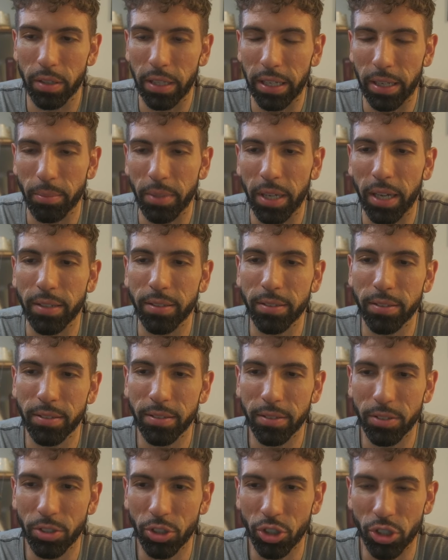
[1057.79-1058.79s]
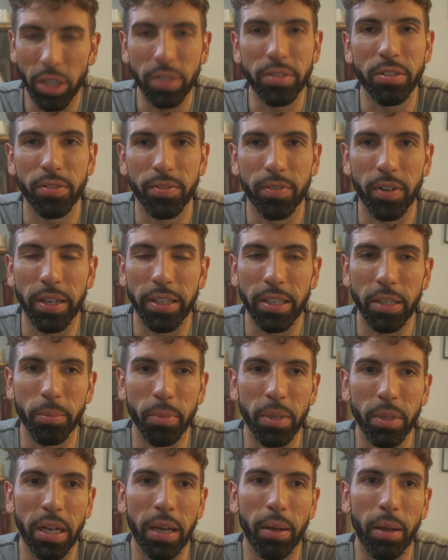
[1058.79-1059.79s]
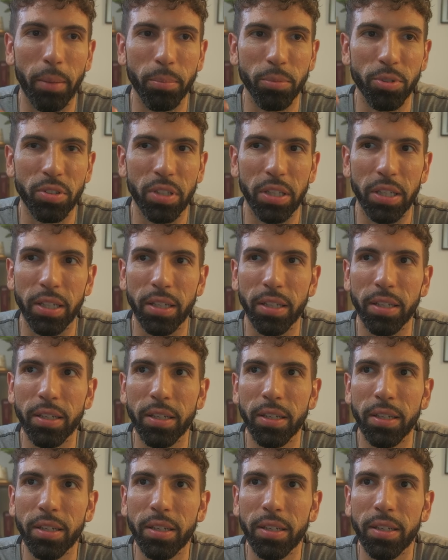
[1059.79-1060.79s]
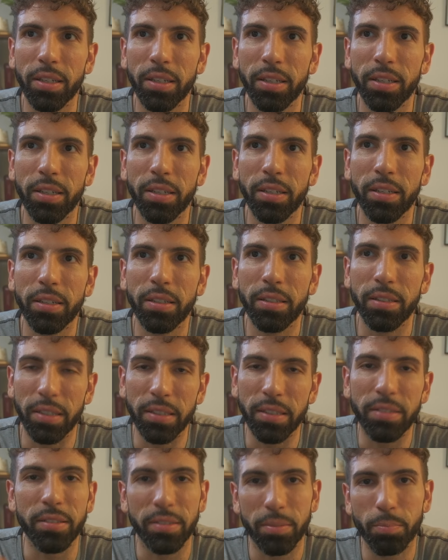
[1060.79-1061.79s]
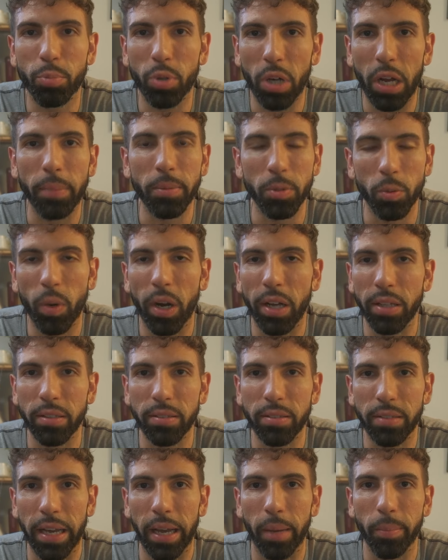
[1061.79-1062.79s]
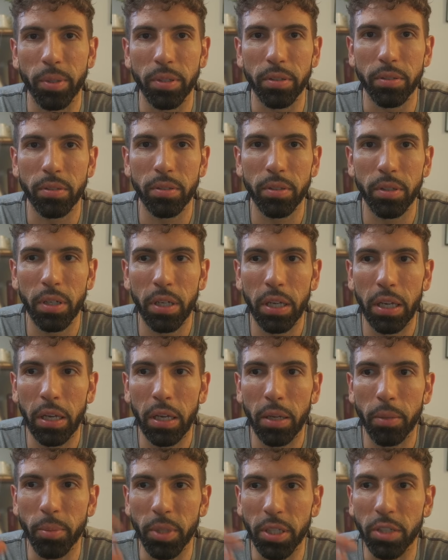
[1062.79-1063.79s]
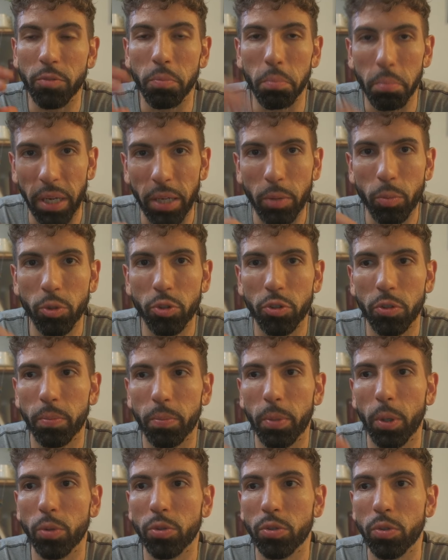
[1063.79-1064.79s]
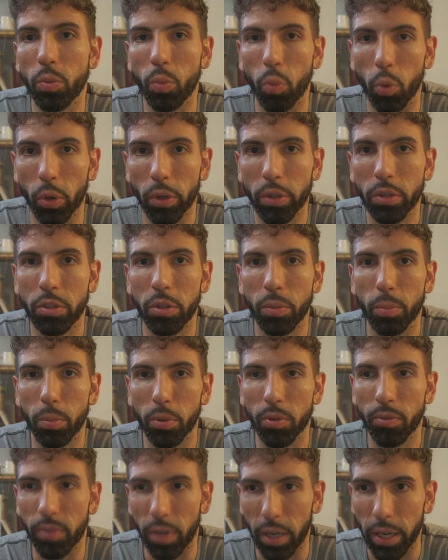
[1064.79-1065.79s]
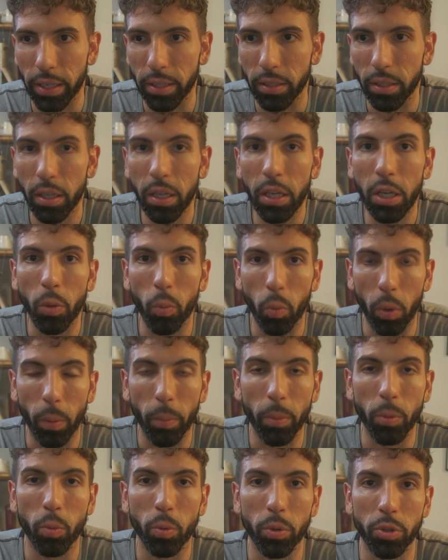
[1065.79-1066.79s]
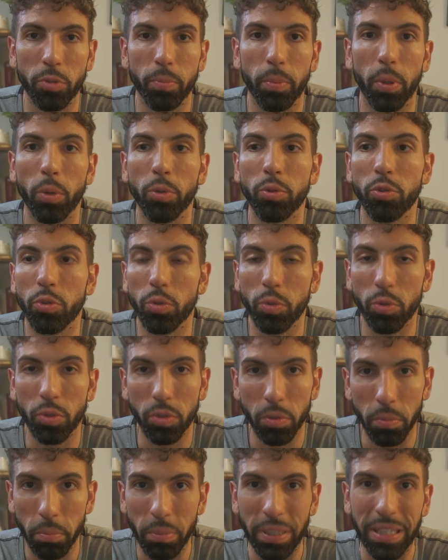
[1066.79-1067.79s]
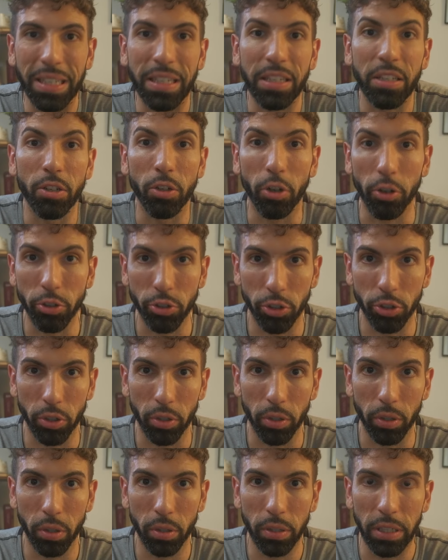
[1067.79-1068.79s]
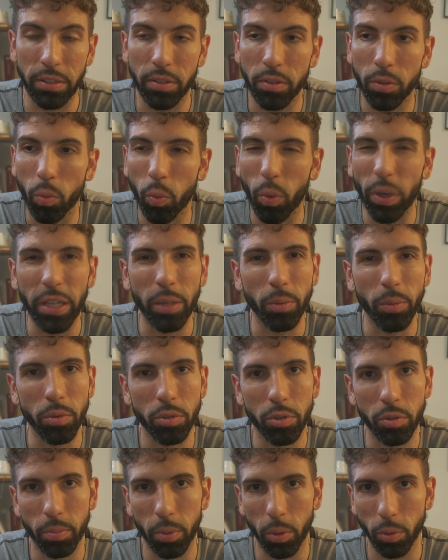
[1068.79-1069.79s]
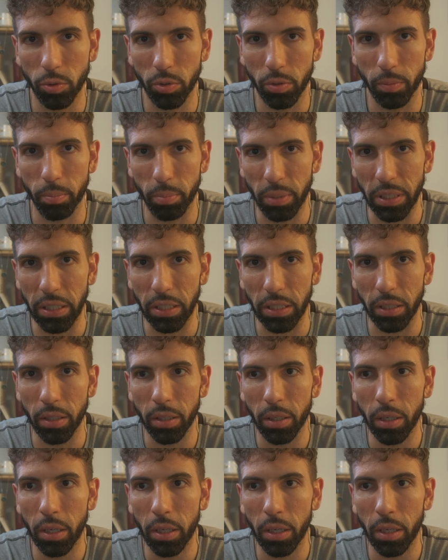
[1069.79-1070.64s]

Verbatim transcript: Like, I'm not justifying it, but I, I'm saying this is probably why this happens. Because men were supposed to work to provide, women were supposed to submit and nurture. That's the way it was supposed to be.